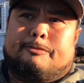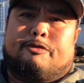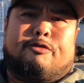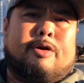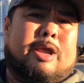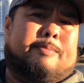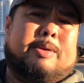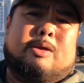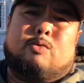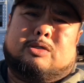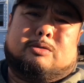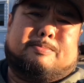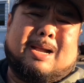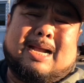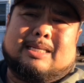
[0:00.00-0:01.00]
framing
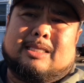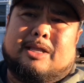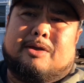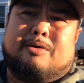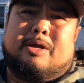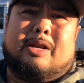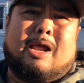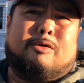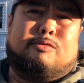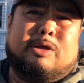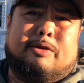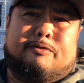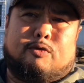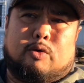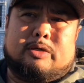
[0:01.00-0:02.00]
was back there, and I
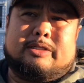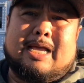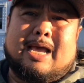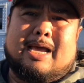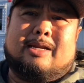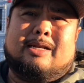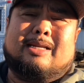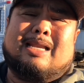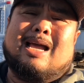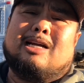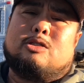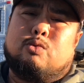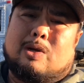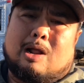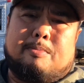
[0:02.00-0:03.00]
reinforced that.
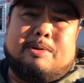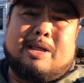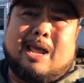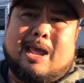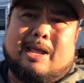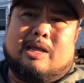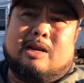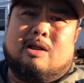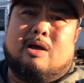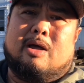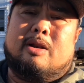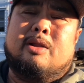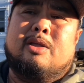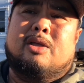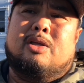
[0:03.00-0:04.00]
That's what I'll be hanging
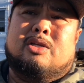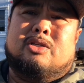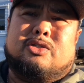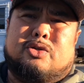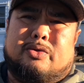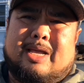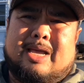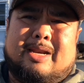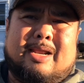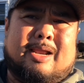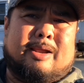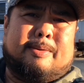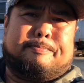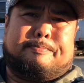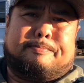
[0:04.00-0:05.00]
on. So that
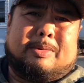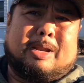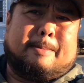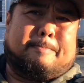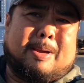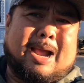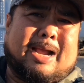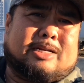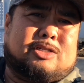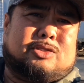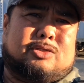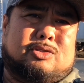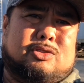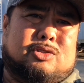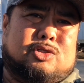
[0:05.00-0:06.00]
the back
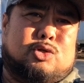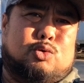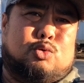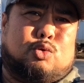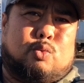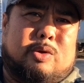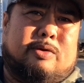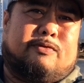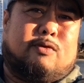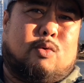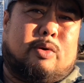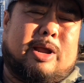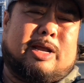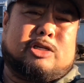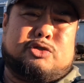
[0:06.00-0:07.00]
2, 3,
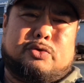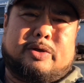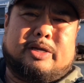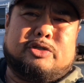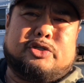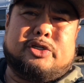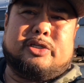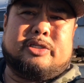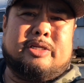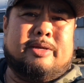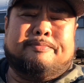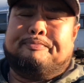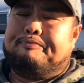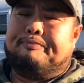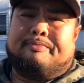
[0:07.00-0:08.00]
4 extra inches,
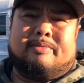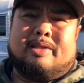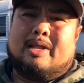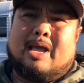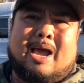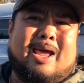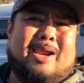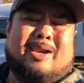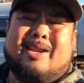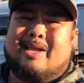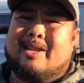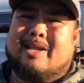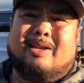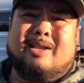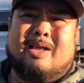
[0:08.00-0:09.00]
I didn't
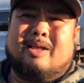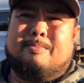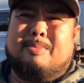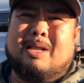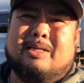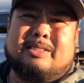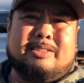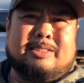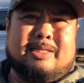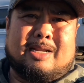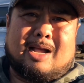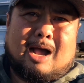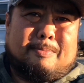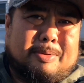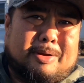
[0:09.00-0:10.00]
need it. Plus it's in
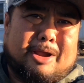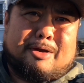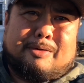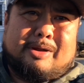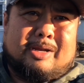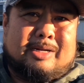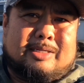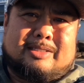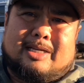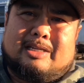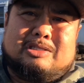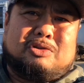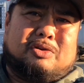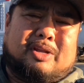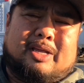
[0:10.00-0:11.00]
the upper area, the
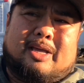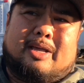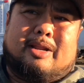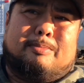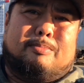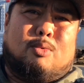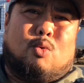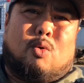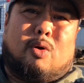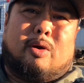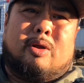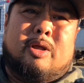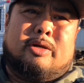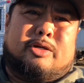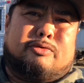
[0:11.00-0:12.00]
sun's gonna hit it
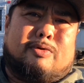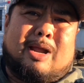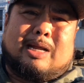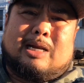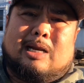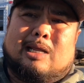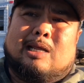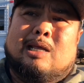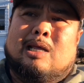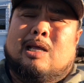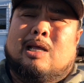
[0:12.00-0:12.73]
more directly.